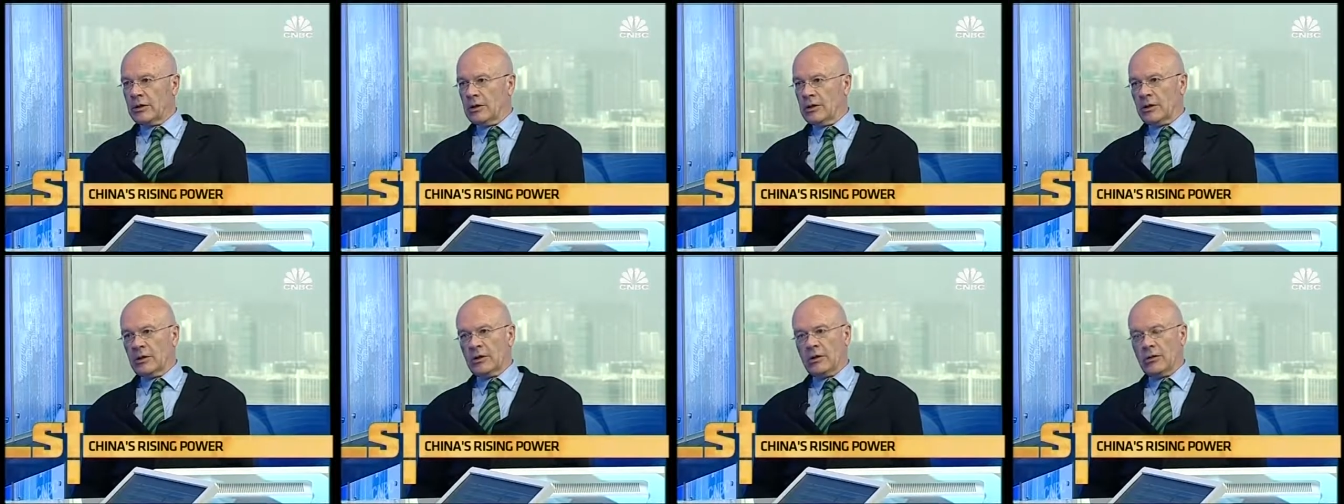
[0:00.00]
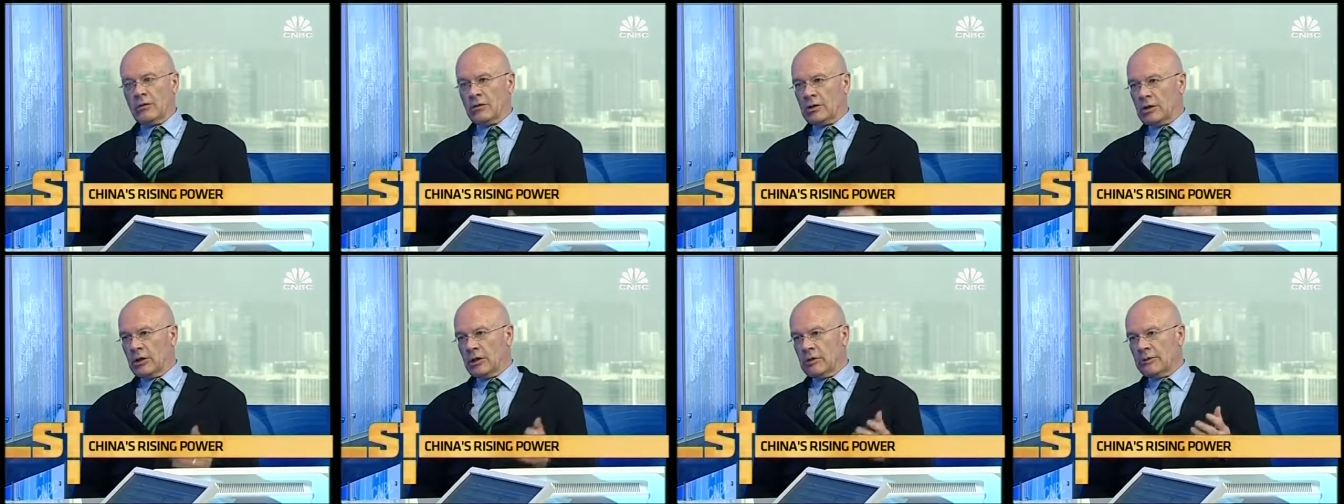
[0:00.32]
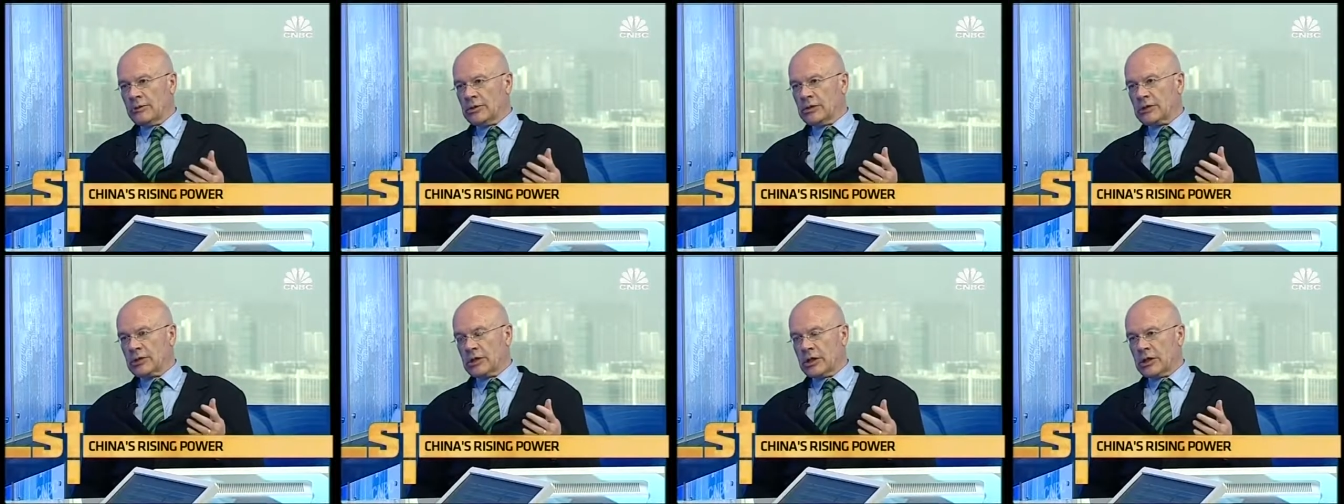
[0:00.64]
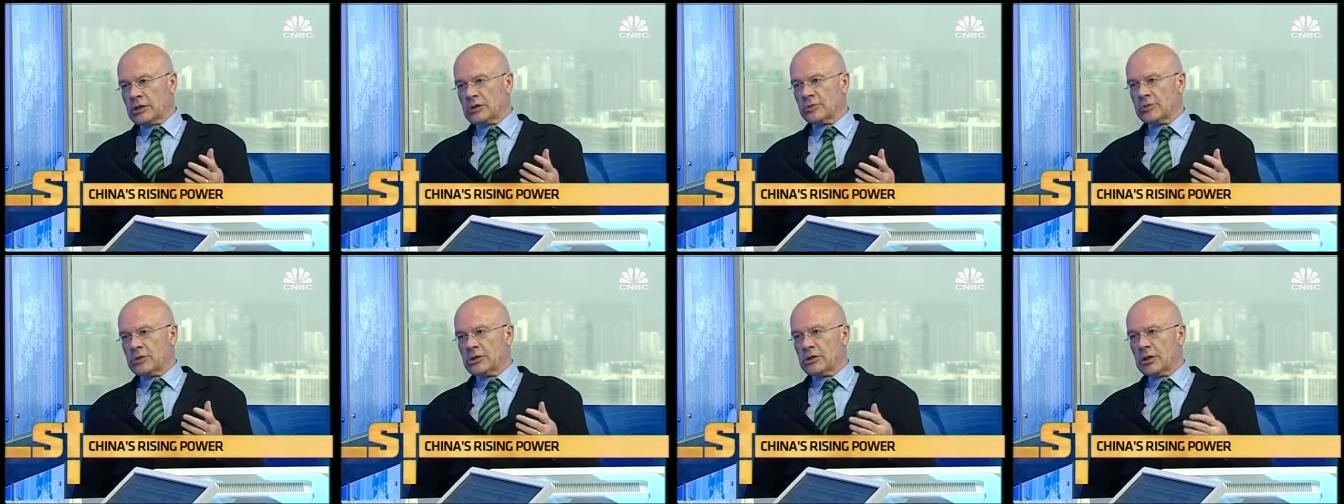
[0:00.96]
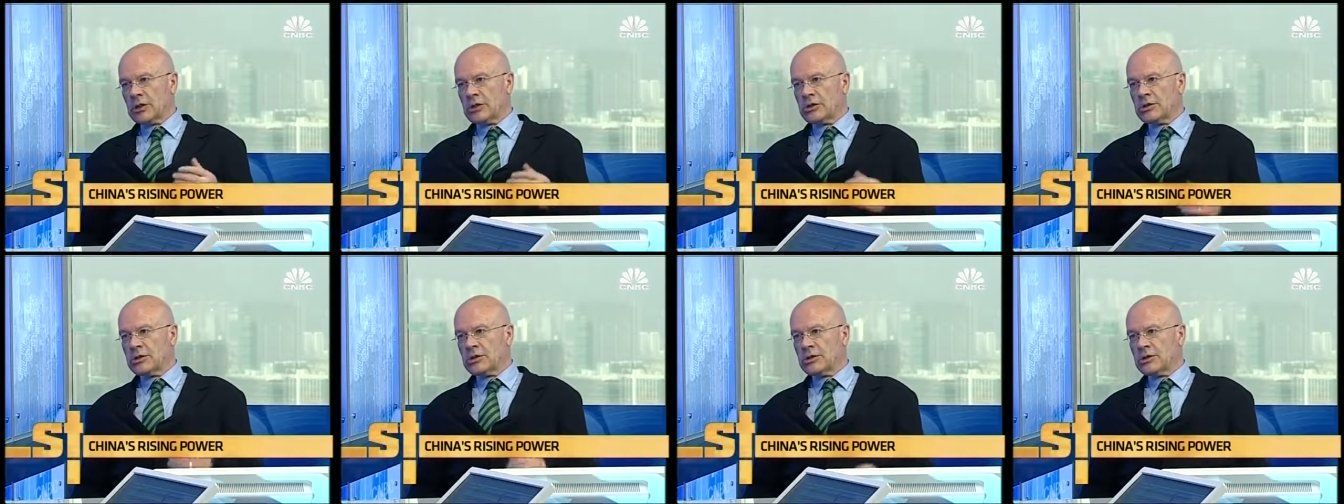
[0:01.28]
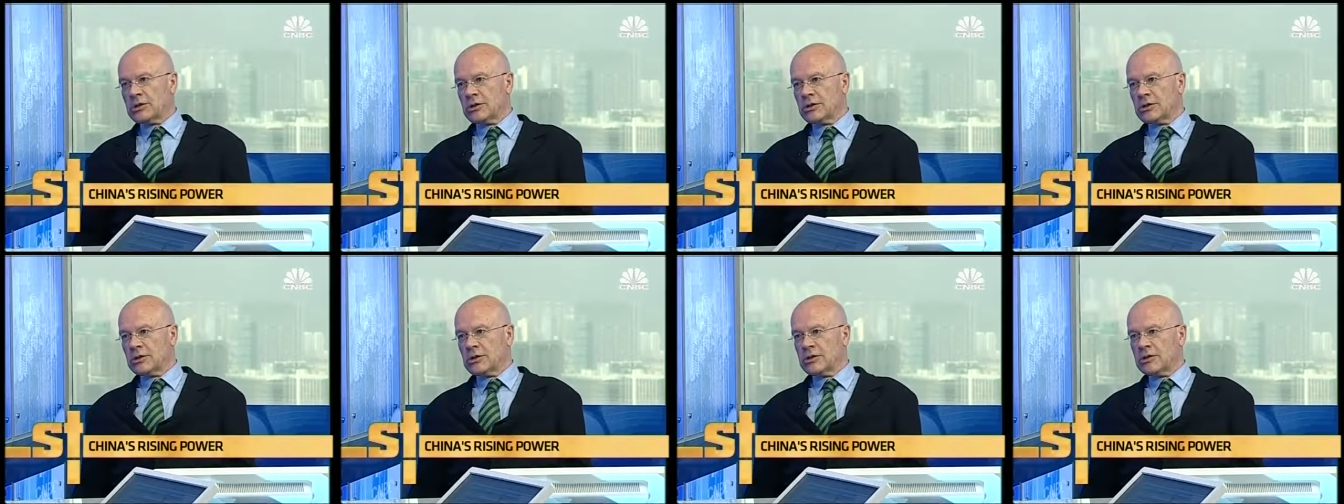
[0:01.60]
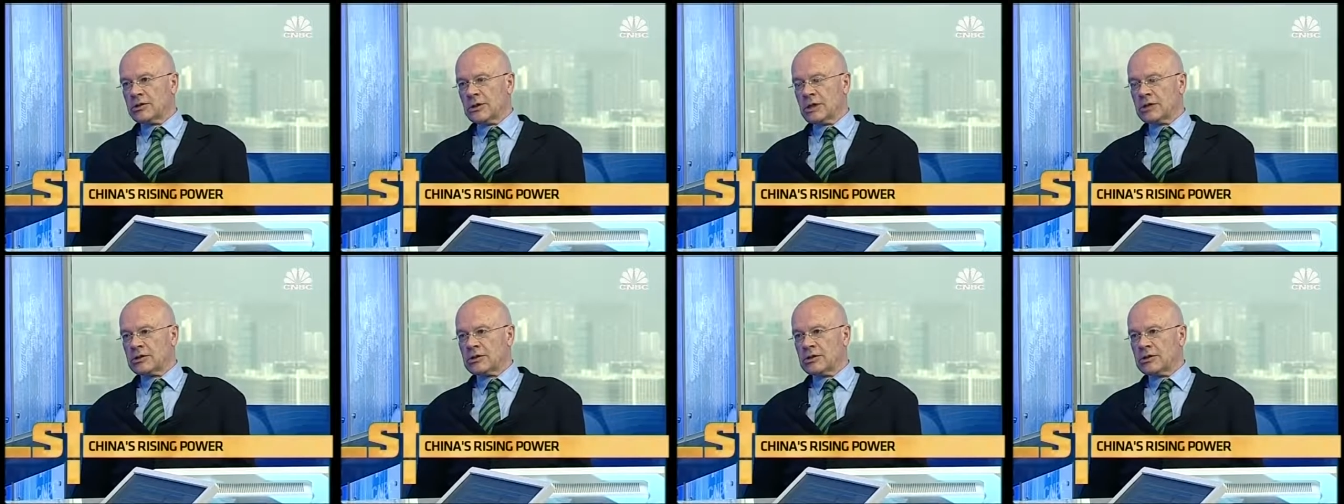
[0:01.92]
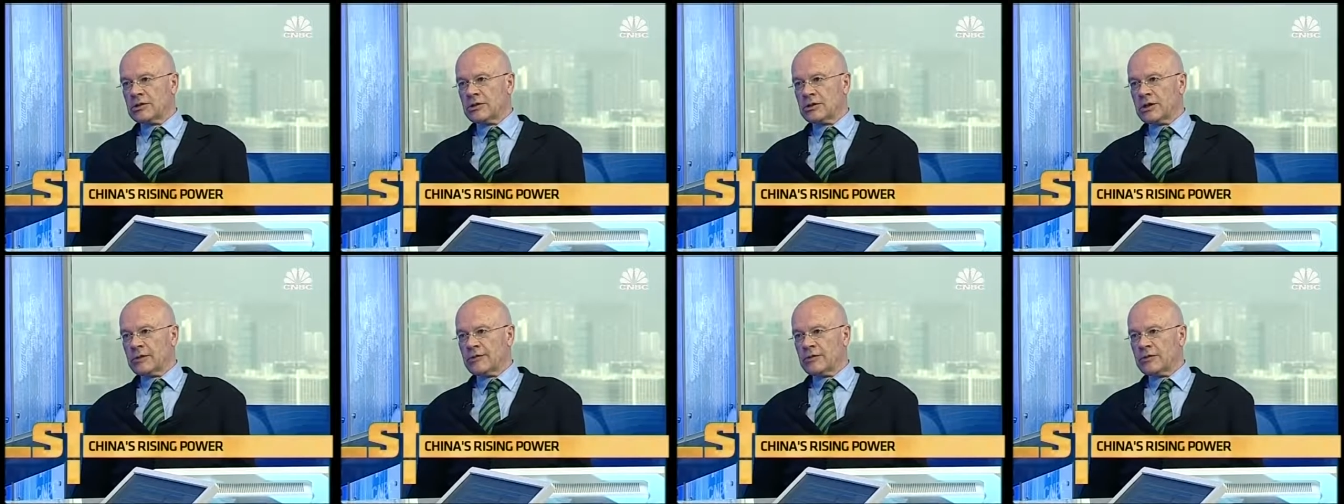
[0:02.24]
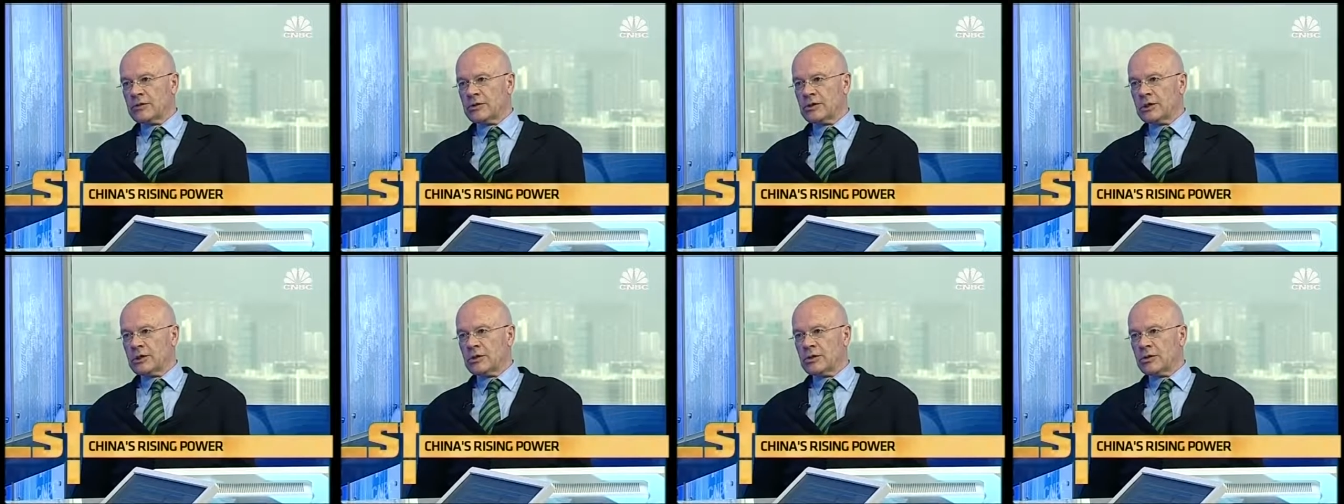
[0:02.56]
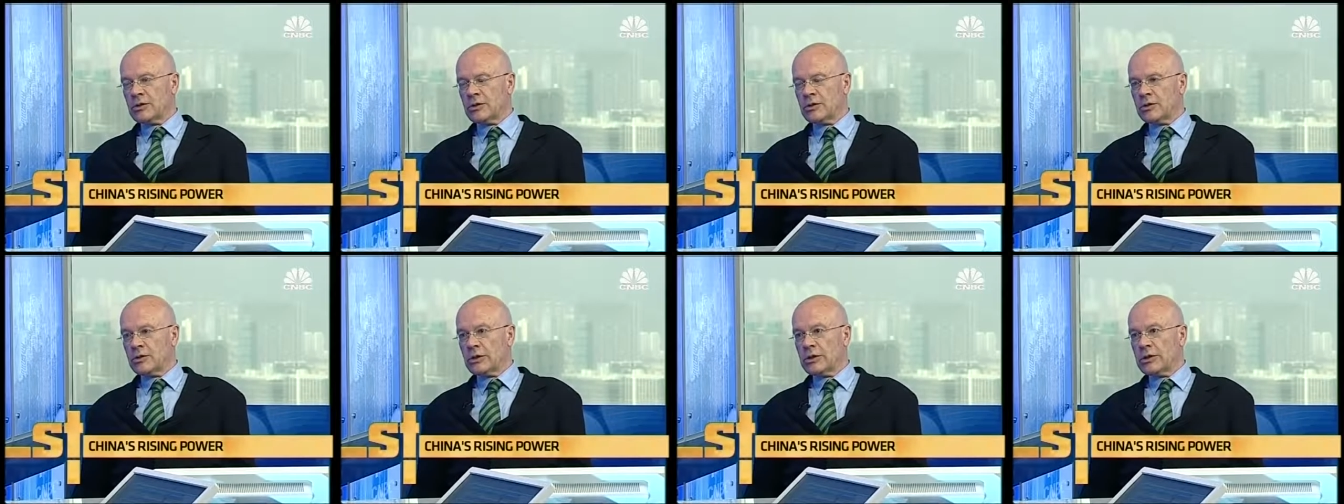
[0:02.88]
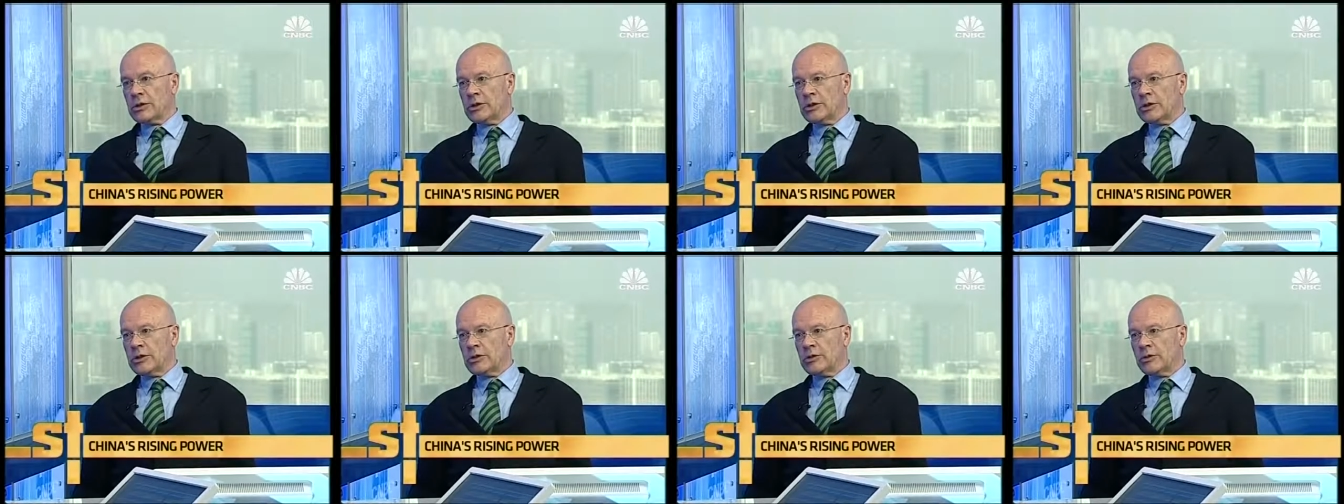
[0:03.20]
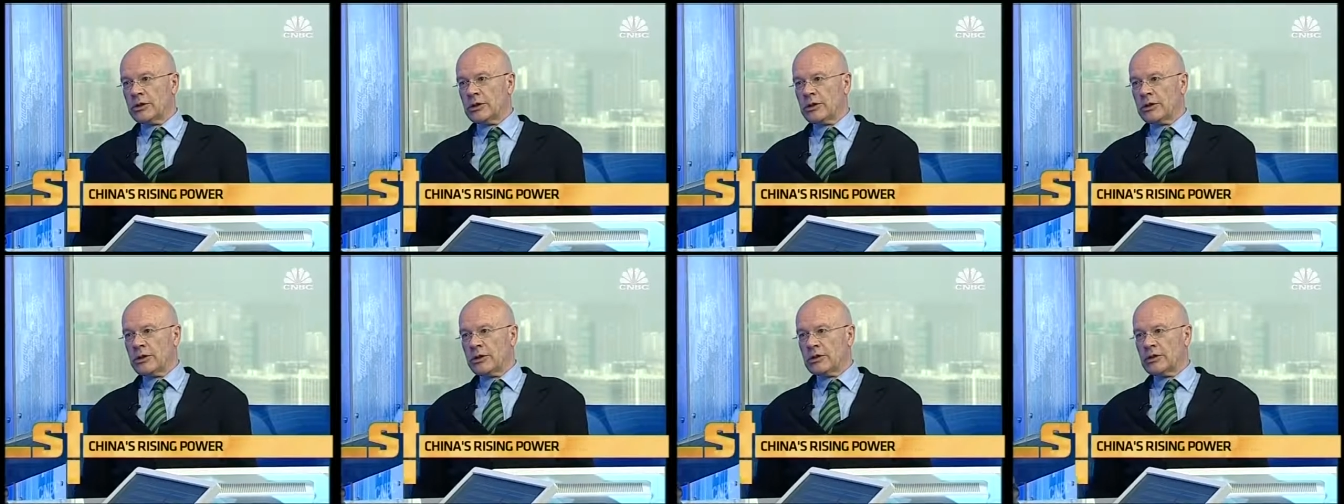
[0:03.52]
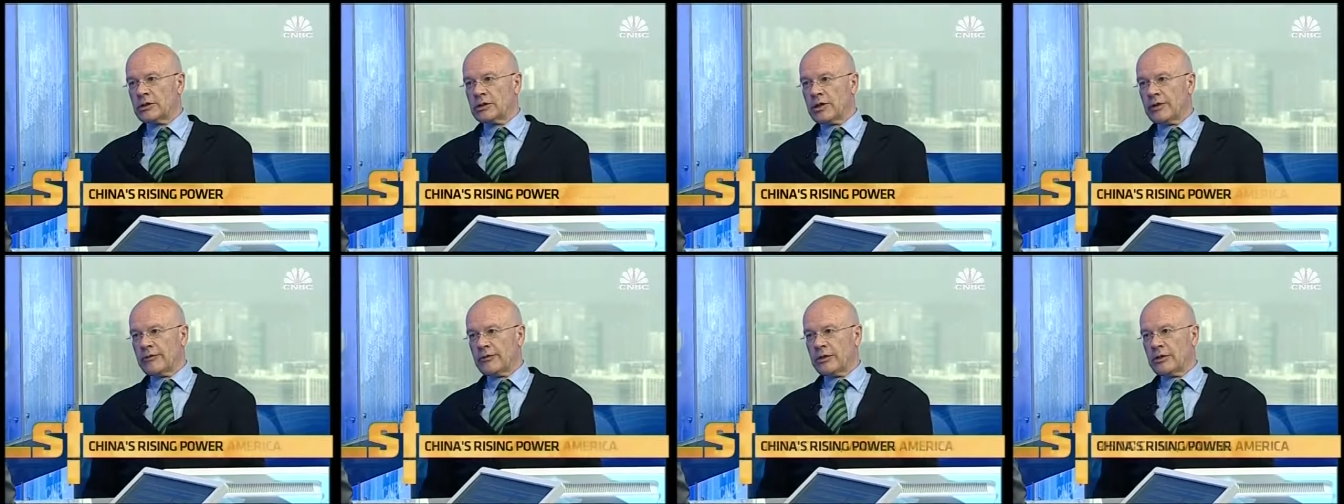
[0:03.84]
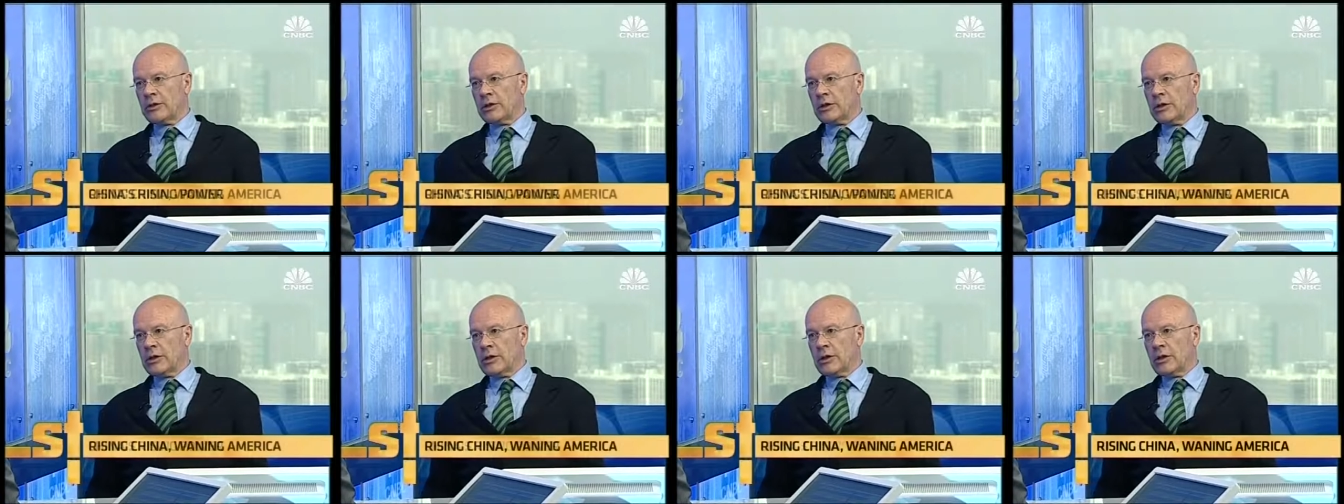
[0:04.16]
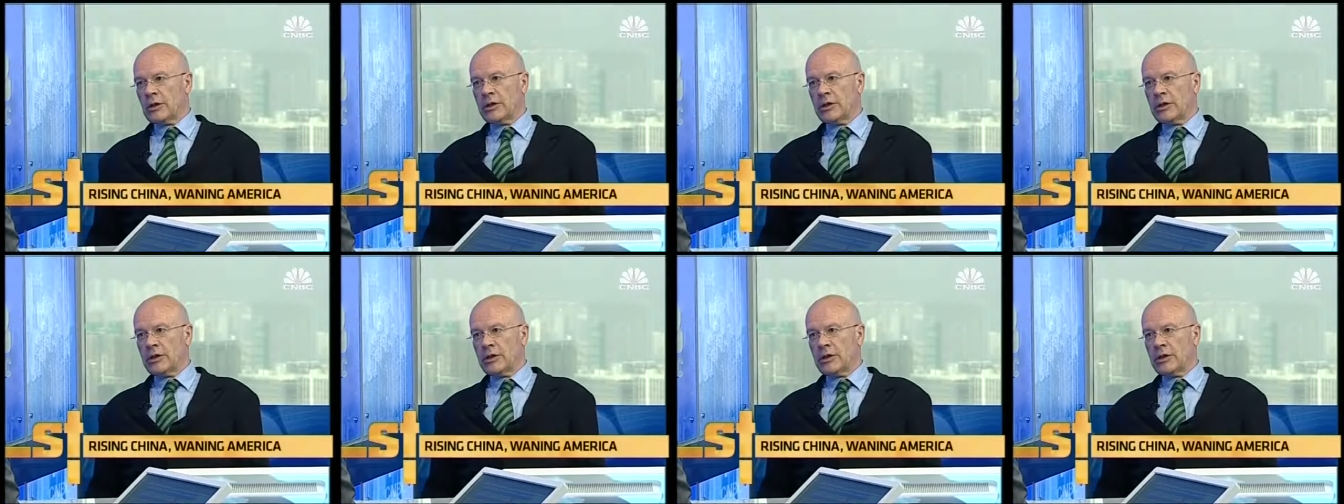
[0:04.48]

Now, the old Goldman Sachs projections in 2007 said 2027.